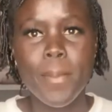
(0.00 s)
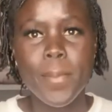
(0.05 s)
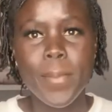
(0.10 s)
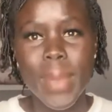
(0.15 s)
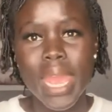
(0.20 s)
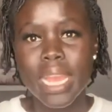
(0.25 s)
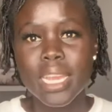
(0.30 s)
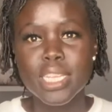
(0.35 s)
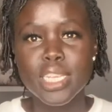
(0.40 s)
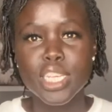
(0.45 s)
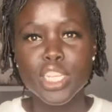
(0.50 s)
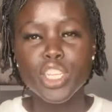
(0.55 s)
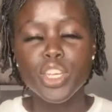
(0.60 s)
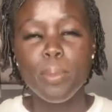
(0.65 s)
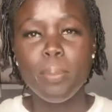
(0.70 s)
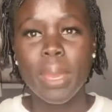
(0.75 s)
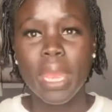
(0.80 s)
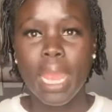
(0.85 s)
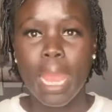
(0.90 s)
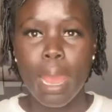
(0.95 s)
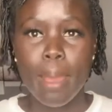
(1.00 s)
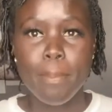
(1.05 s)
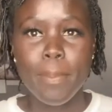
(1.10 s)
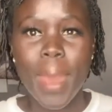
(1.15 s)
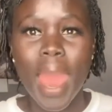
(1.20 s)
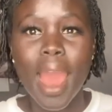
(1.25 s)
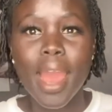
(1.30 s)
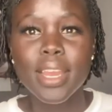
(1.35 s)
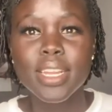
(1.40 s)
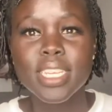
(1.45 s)
make such a big
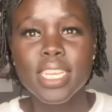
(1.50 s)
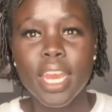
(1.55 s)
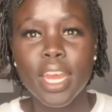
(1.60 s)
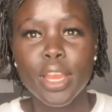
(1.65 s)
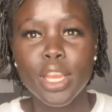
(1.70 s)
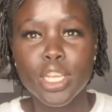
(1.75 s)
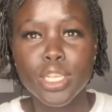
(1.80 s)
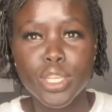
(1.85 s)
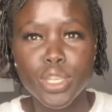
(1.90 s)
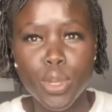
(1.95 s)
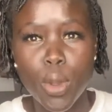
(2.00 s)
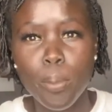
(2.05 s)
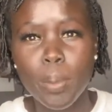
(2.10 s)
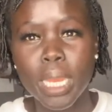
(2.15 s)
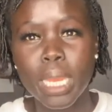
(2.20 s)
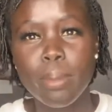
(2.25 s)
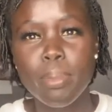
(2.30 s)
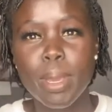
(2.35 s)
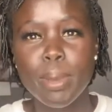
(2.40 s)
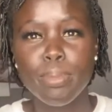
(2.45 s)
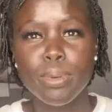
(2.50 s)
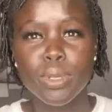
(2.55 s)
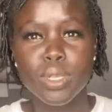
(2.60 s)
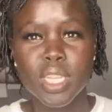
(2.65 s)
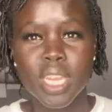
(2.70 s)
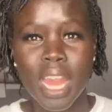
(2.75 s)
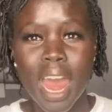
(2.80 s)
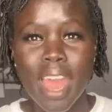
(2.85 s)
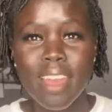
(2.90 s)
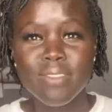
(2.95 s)
impact in so many people's
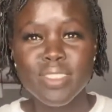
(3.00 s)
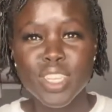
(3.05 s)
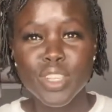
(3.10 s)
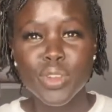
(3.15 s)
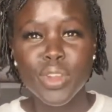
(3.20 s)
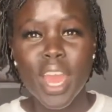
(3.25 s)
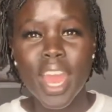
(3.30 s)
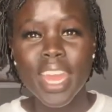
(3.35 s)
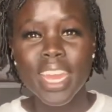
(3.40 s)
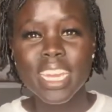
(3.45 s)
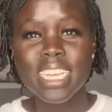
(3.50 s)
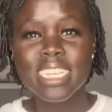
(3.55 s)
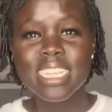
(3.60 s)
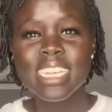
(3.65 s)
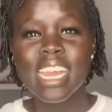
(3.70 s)
lives, you guys.